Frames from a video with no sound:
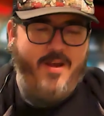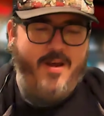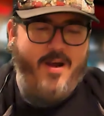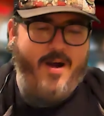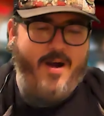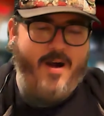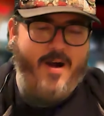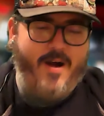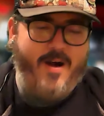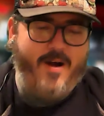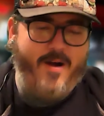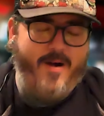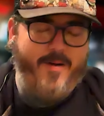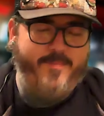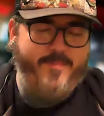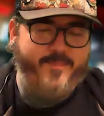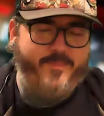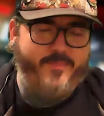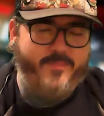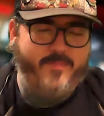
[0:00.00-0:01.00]

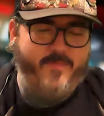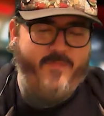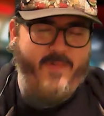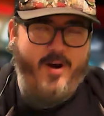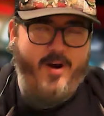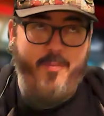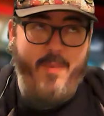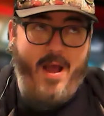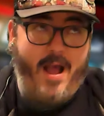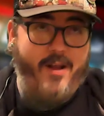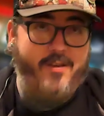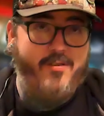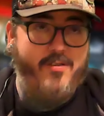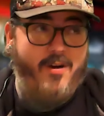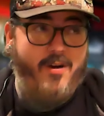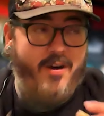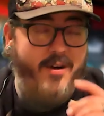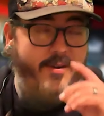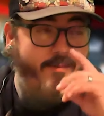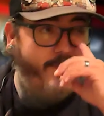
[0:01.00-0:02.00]
Vicar Max,
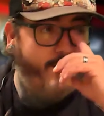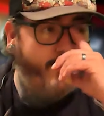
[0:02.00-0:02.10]
sorry.